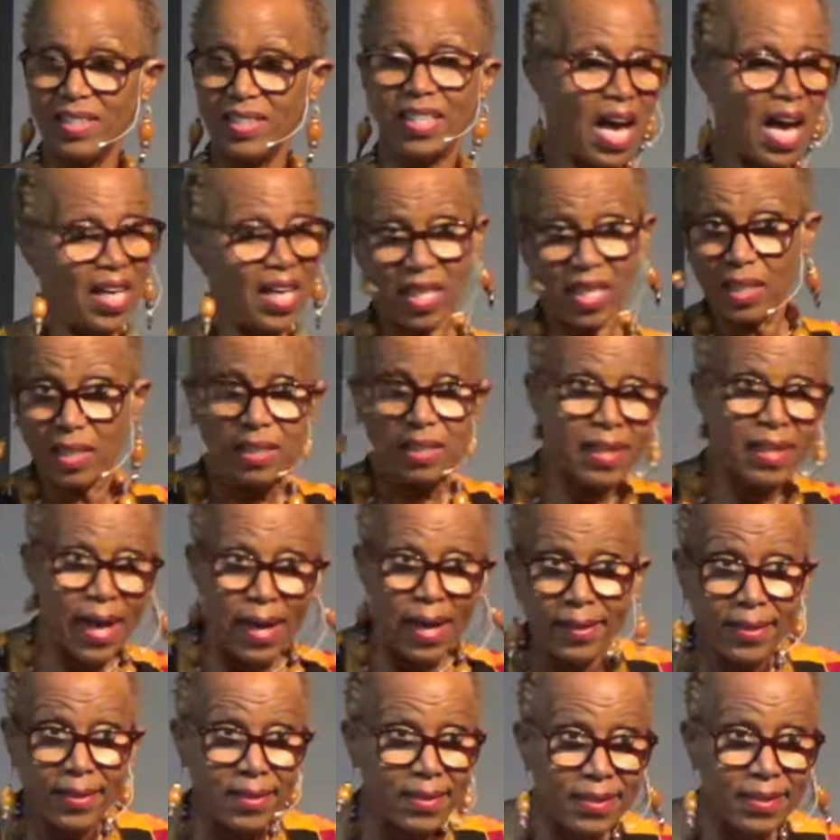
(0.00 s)
Now, he's
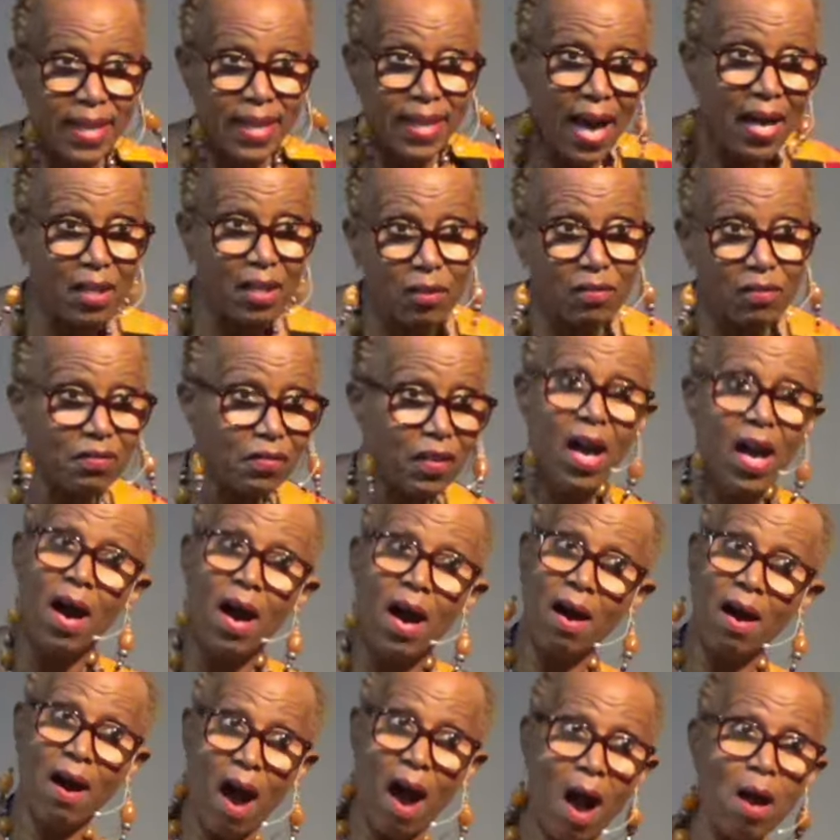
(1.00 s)
not inside of
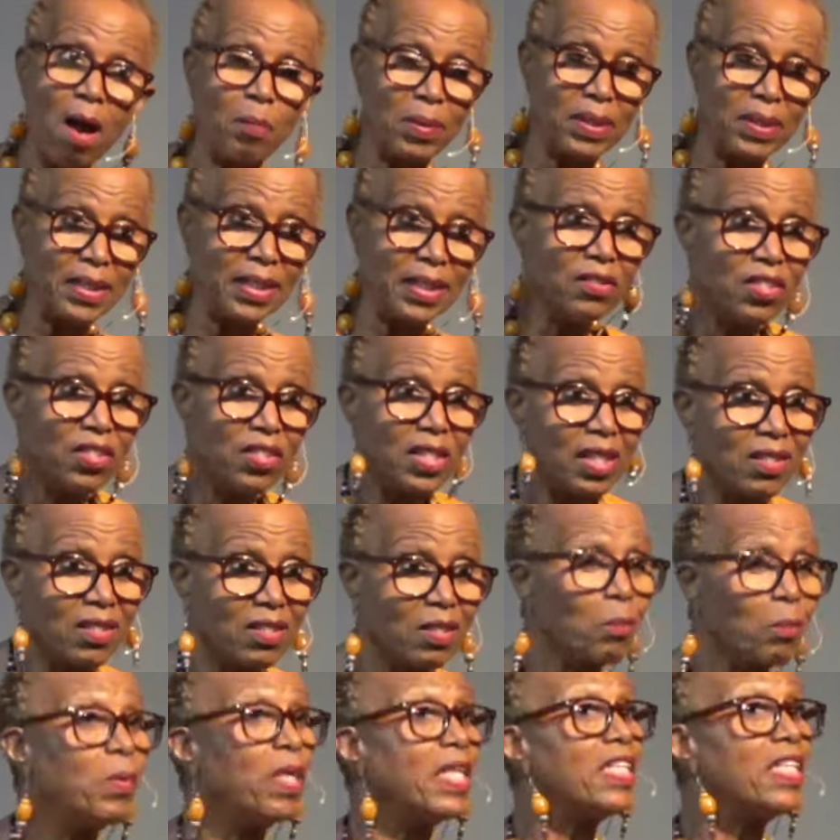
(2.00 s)
our belief
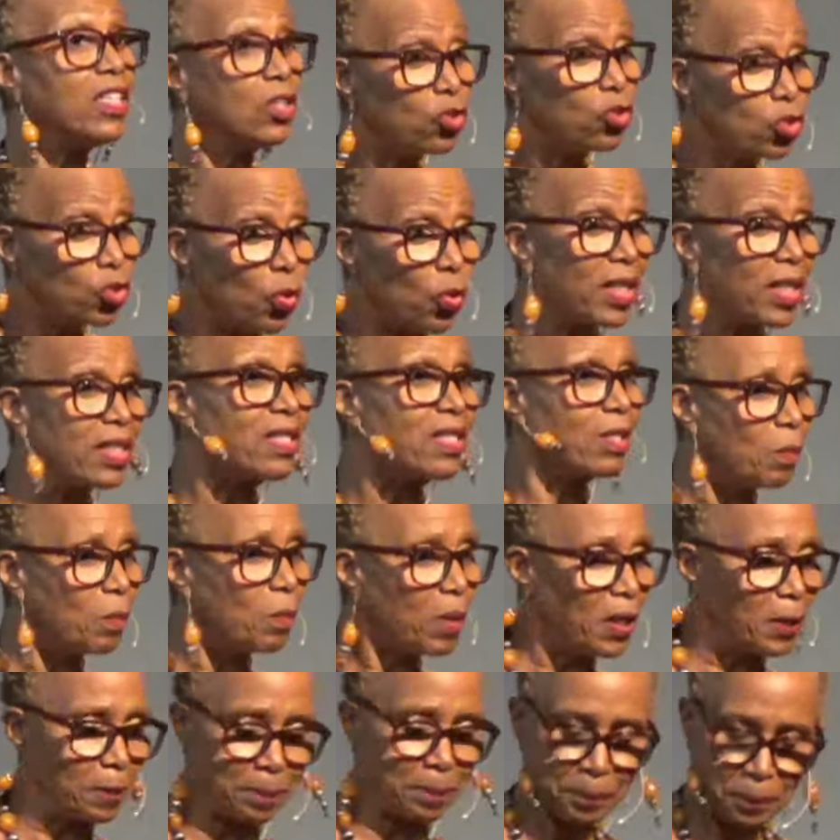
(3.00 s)
system, but he trusts
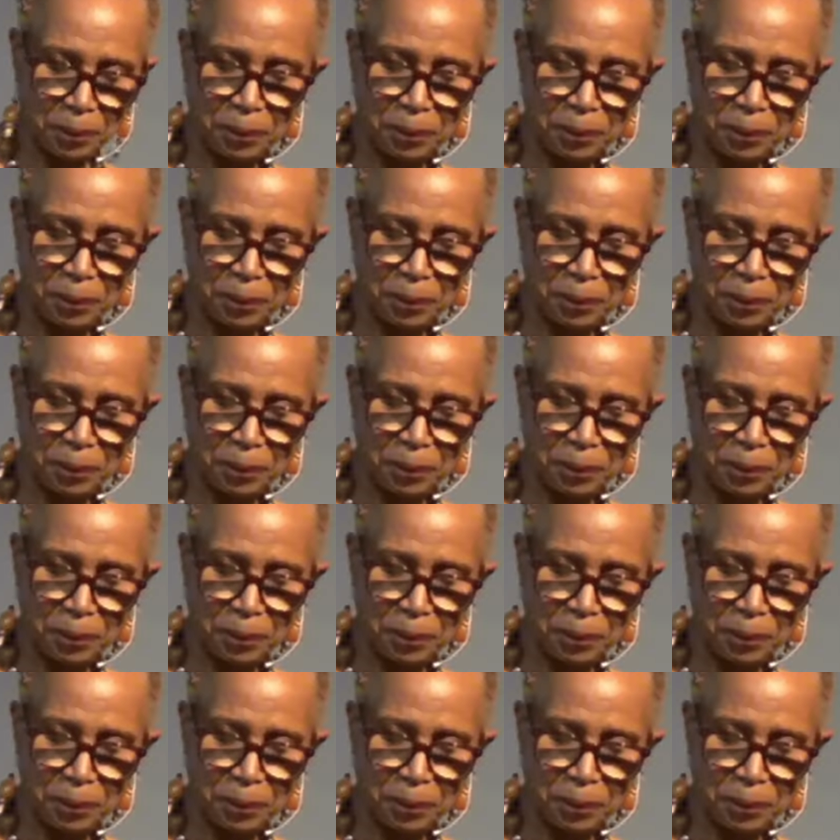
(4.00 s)
me.